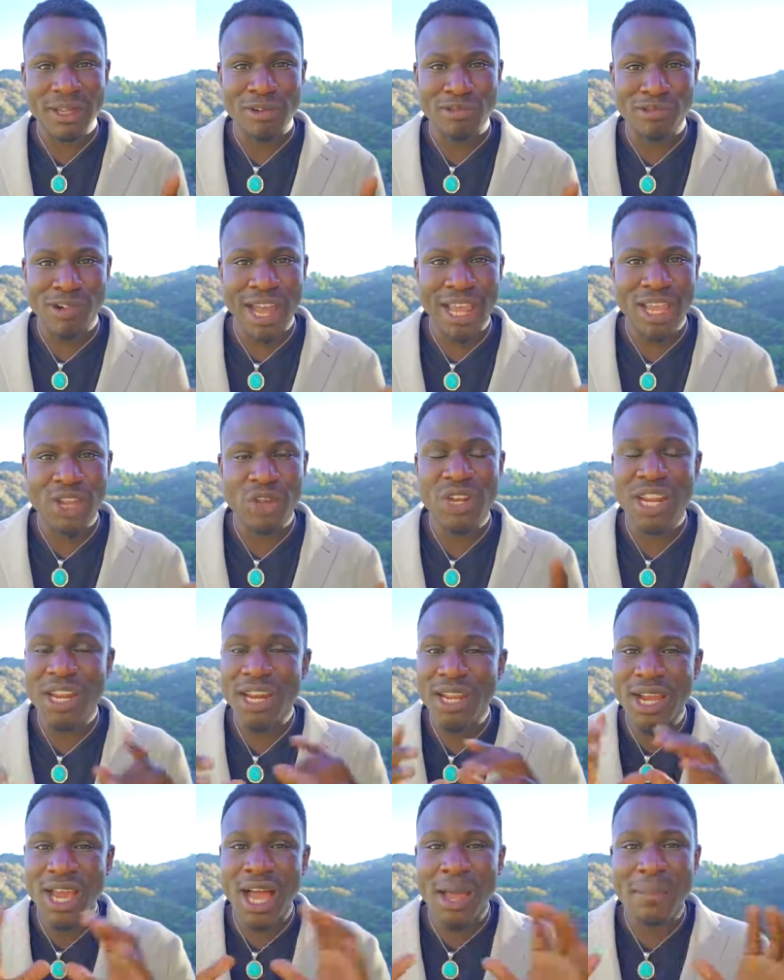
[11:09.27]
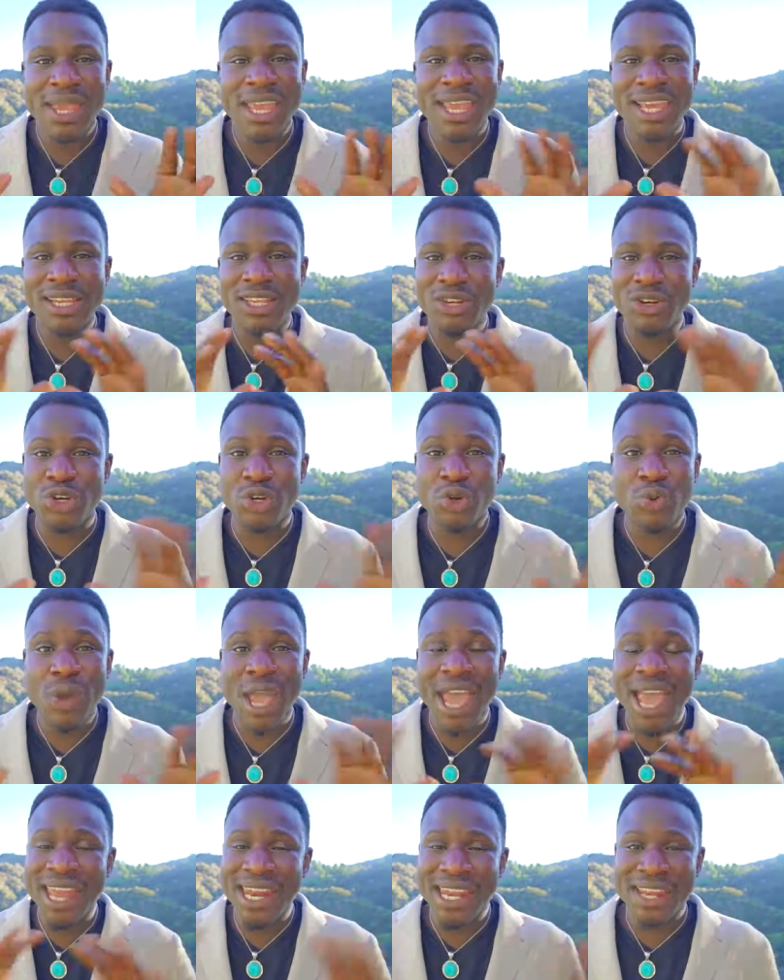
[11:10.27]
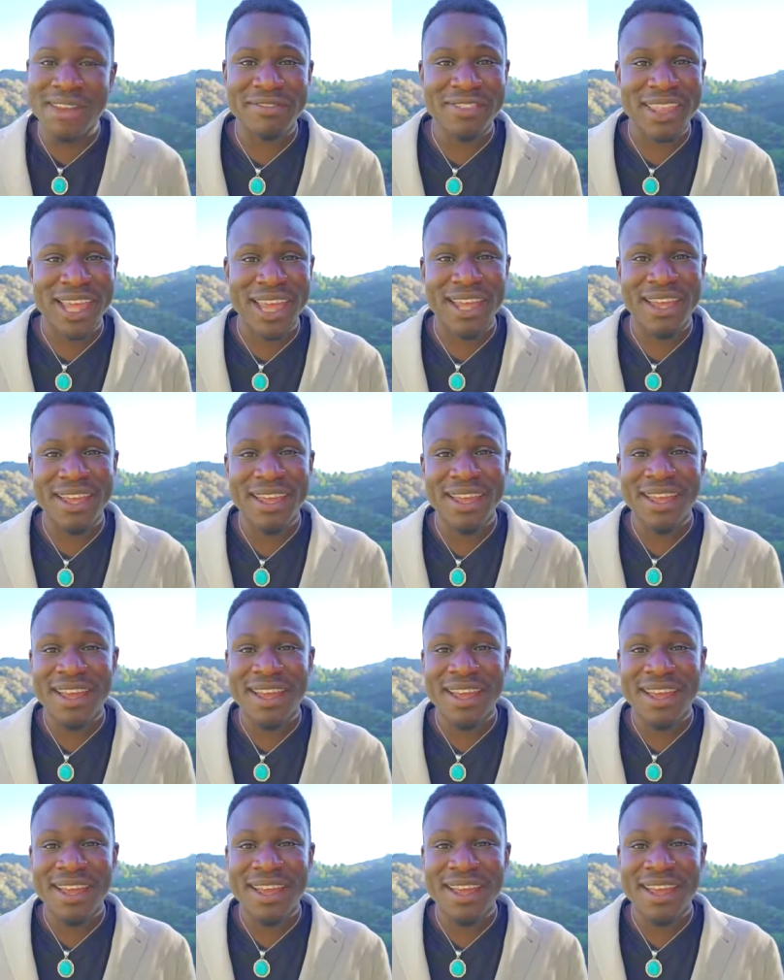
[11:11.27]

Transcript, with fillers: right? You didn't come here to do any of that.